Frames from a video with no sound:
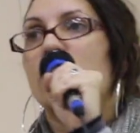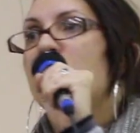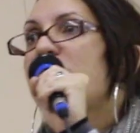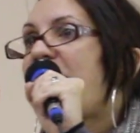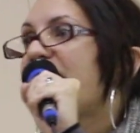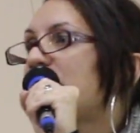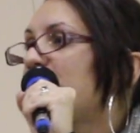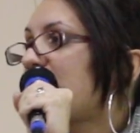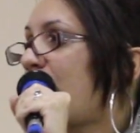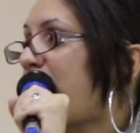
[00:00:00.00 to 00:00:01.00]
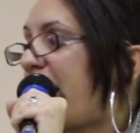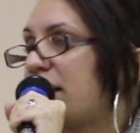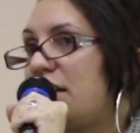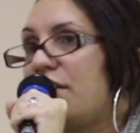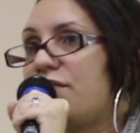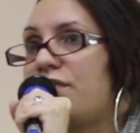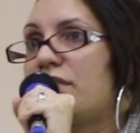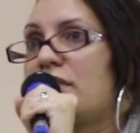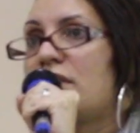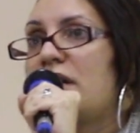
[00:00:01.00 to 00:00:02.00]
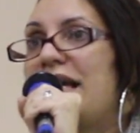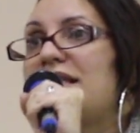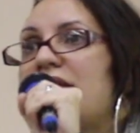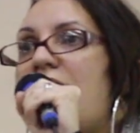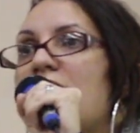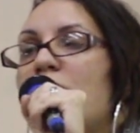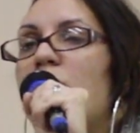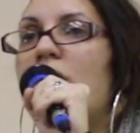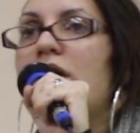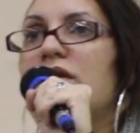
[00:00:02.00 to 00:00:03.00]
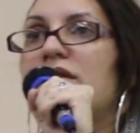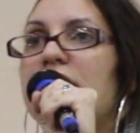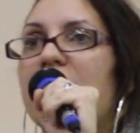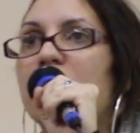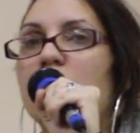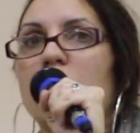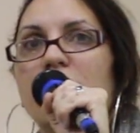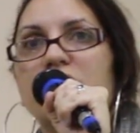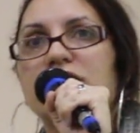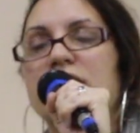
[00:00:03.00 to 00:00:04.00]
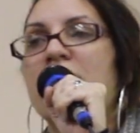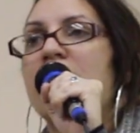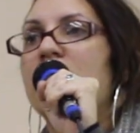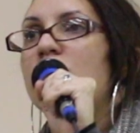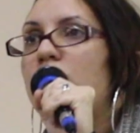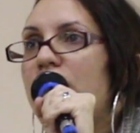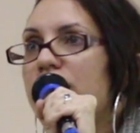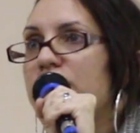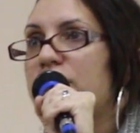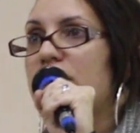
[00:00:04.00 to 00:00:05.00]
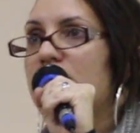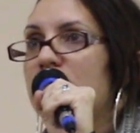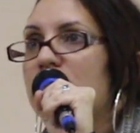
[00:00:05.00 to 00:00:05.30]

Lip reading: we have to become active. It's getting worse and worse and worse